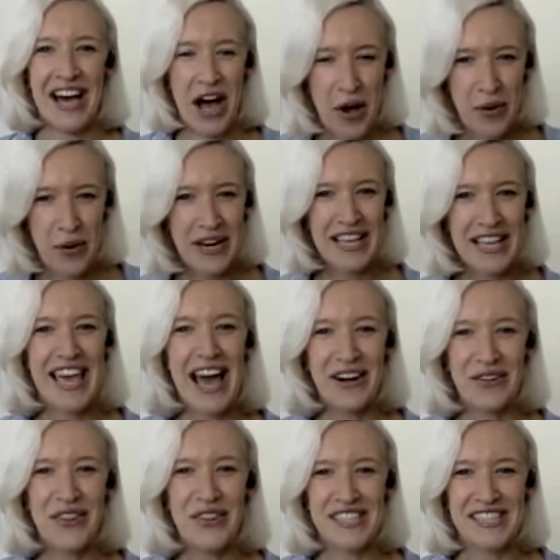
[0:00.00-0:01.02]
I want to get
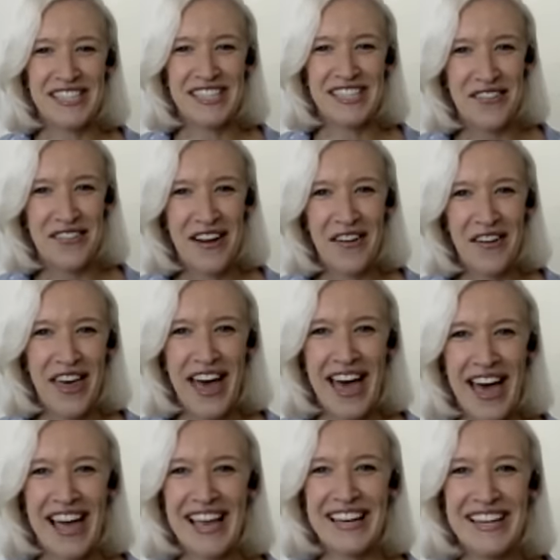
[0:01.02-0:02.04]
all this stuff out
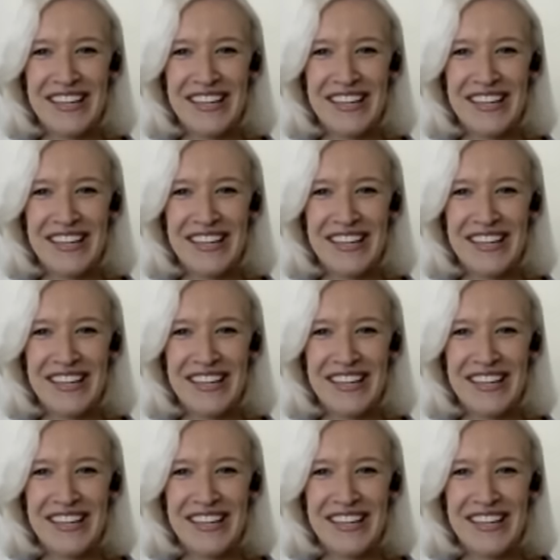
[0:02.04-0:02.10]
there,